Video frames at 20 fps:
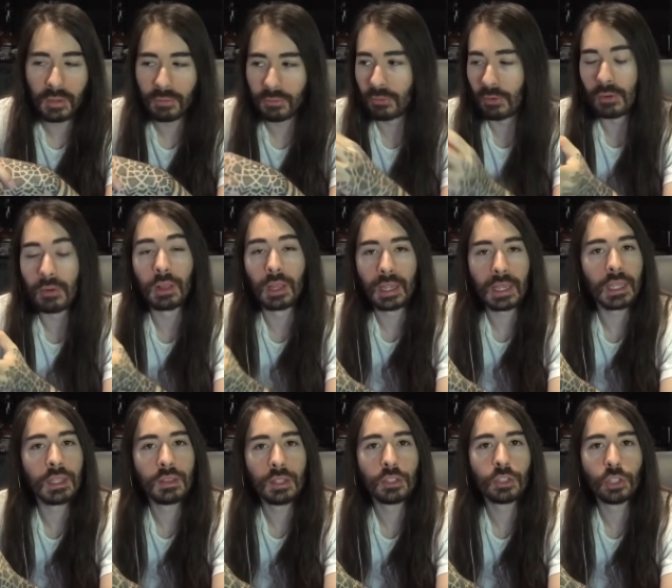For, like,
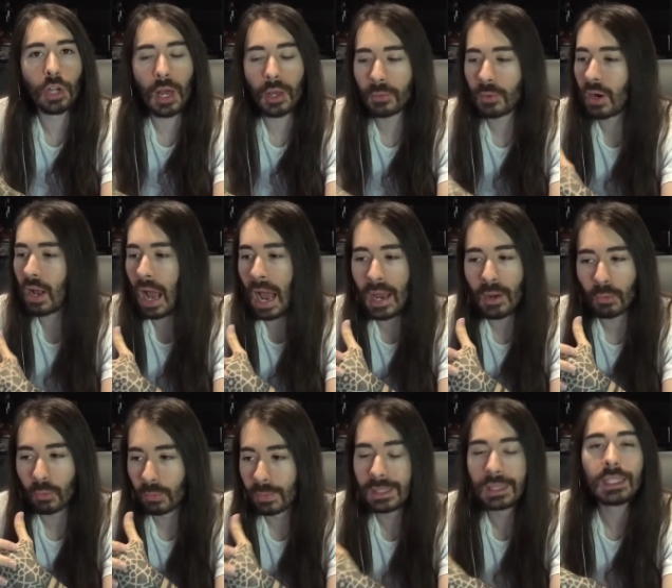in this genre, I
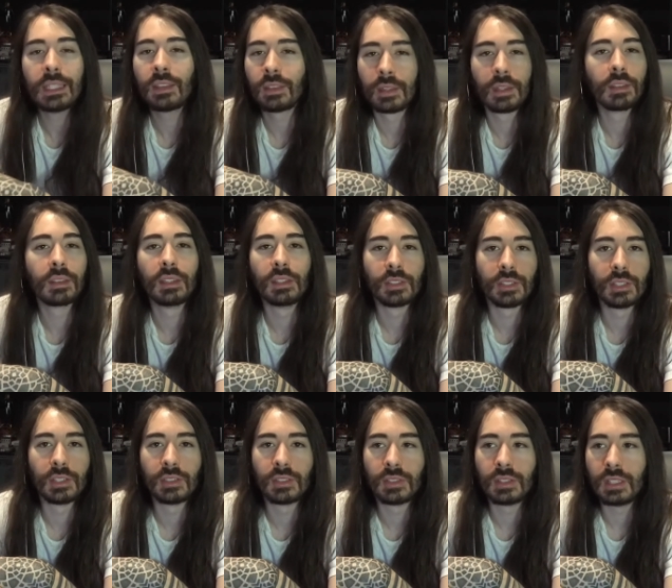really think this
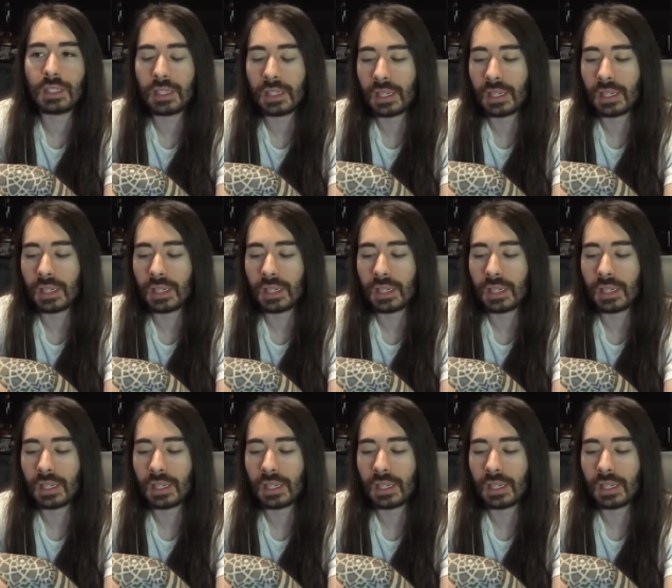is the...